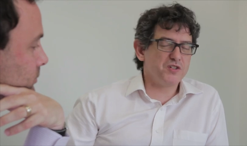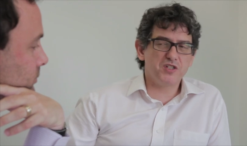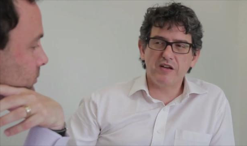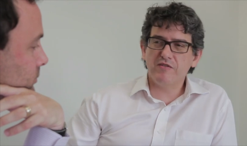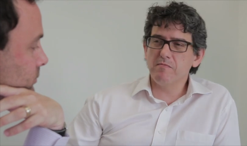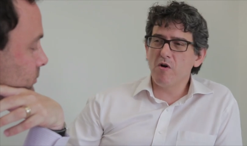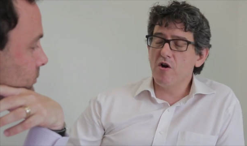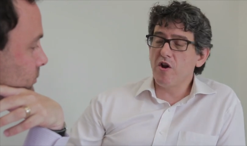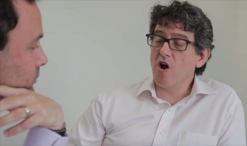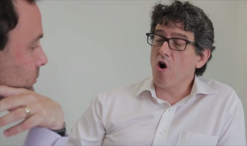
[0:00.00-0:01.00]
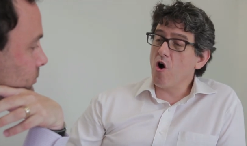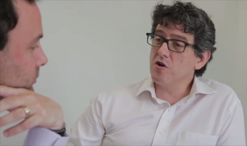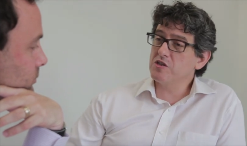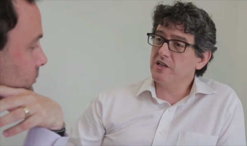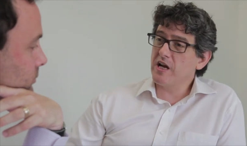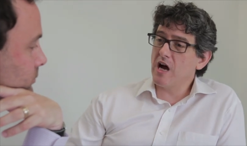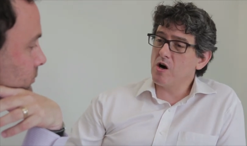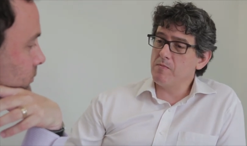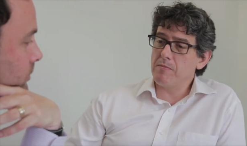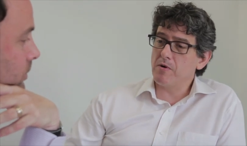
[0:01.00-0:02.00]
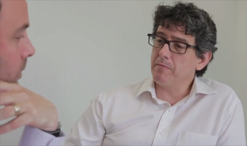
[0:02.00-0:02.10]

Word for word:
Speaker 1: for seven mode? I honestly can't remember. I